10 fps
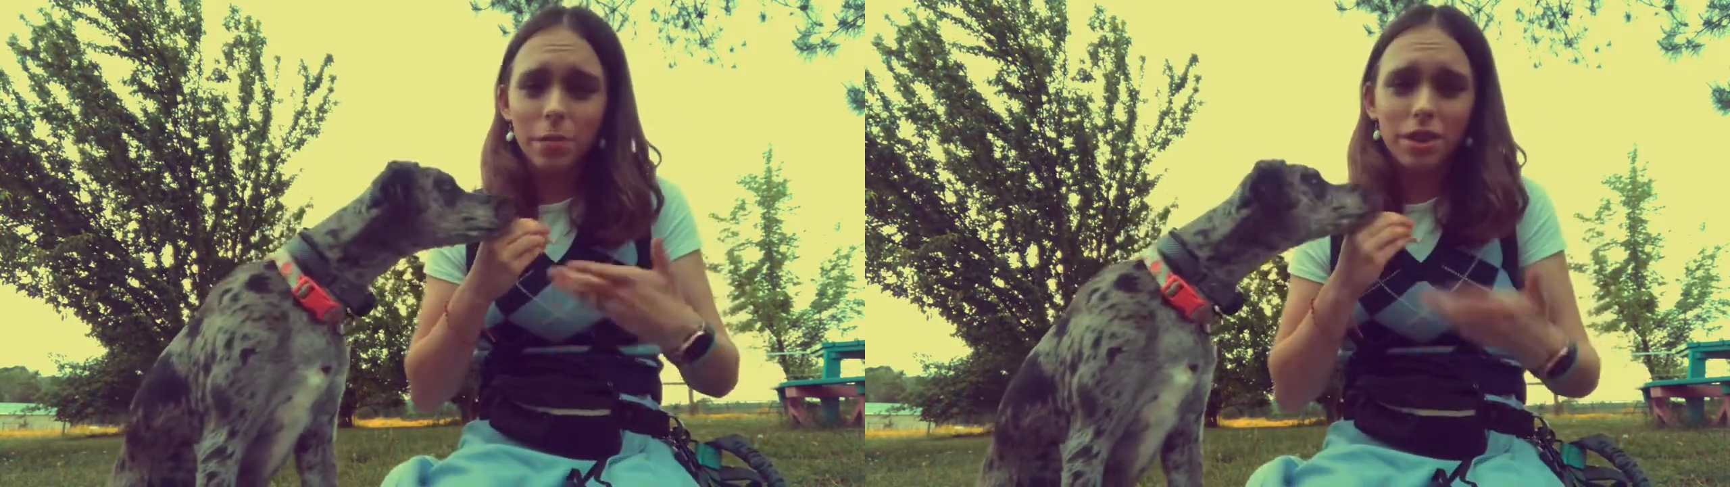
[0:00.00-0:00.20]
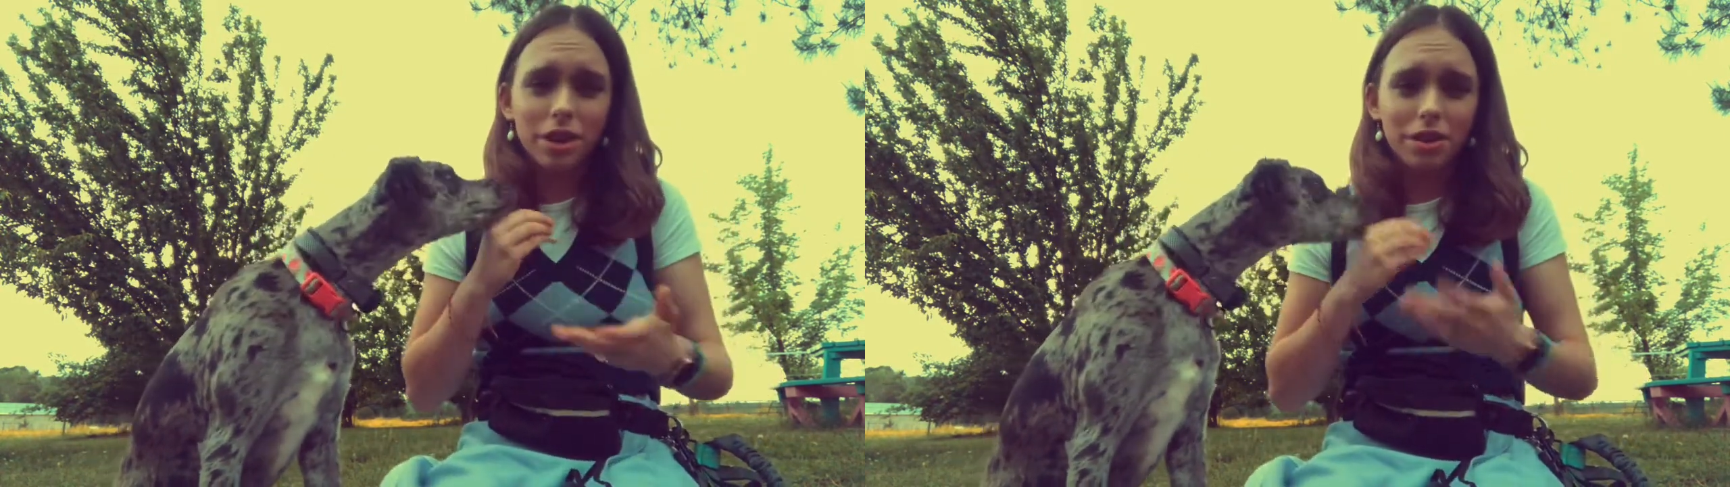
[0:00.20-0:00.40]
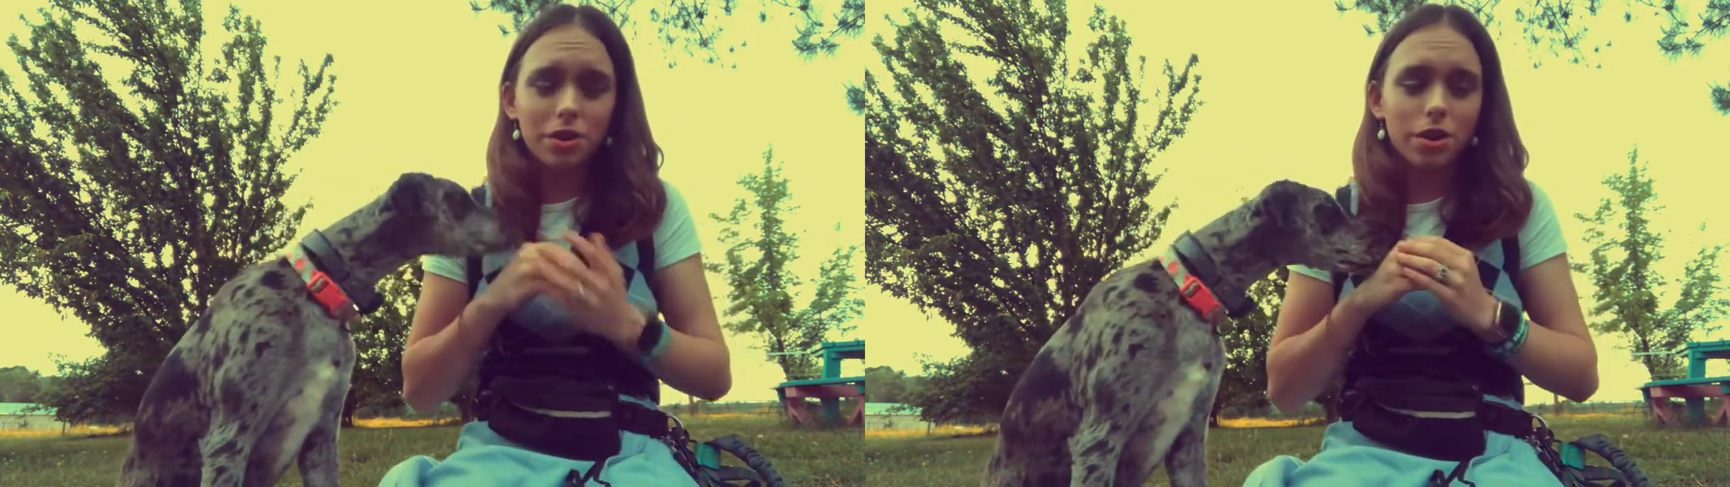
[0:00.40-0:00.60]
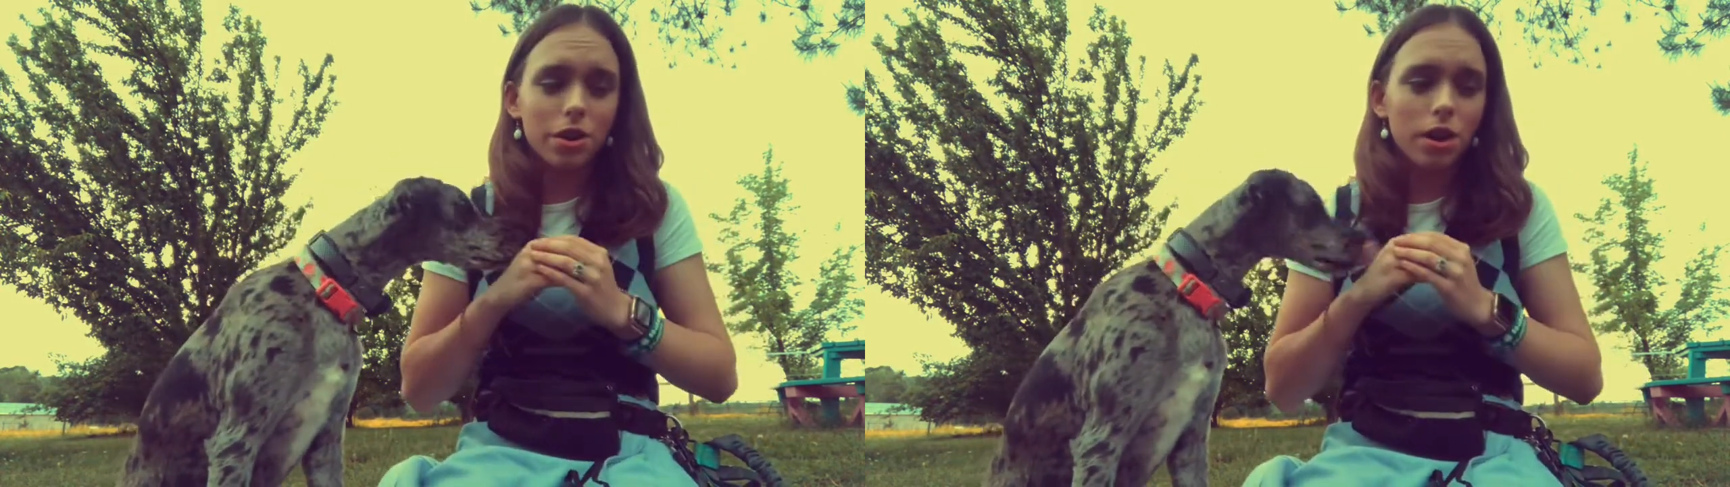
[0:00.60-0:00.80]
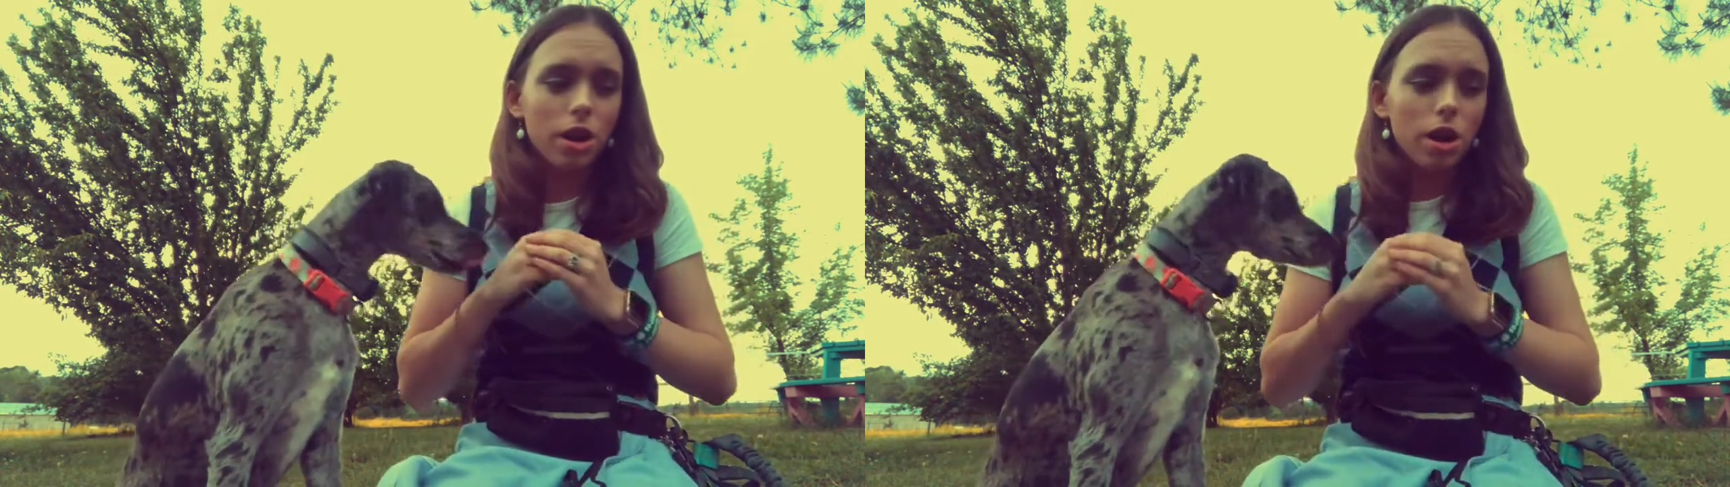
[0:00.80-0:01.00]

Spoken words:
way that I taught her